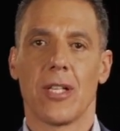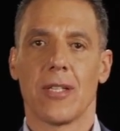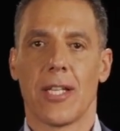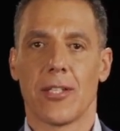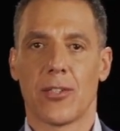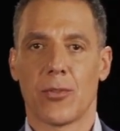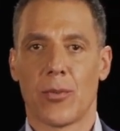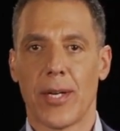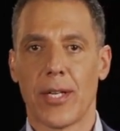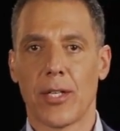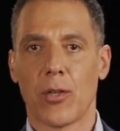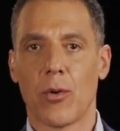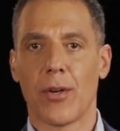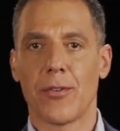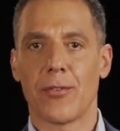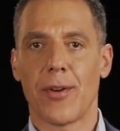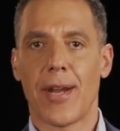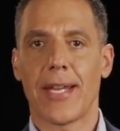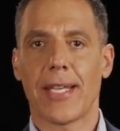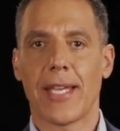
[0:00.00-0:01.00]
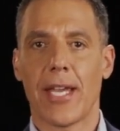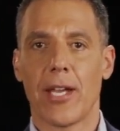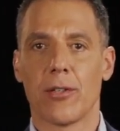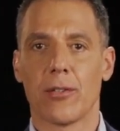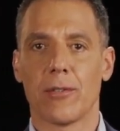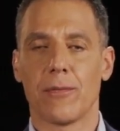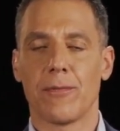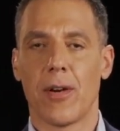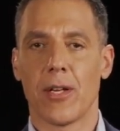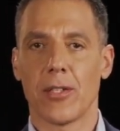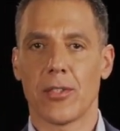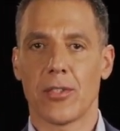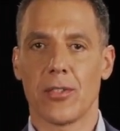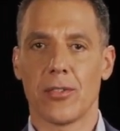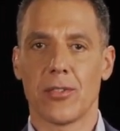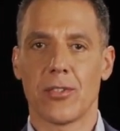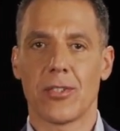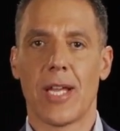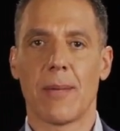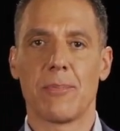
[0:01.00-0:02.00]
Let's write a quadratic error
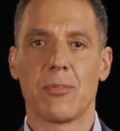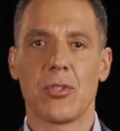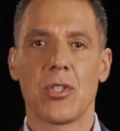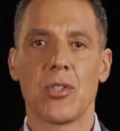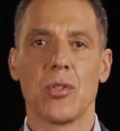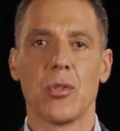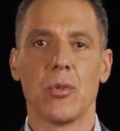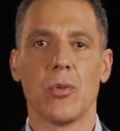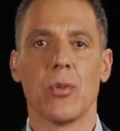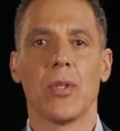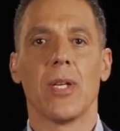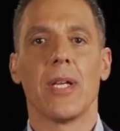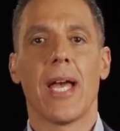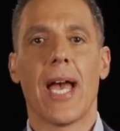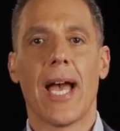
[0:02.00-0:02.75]
function, step two.